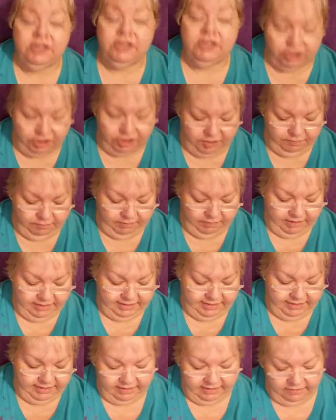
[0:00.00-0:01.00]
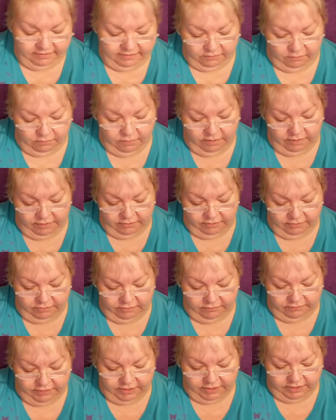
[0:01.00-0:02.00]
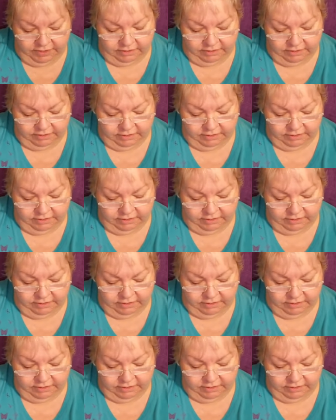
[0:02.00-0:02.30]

should have brought that other water over here.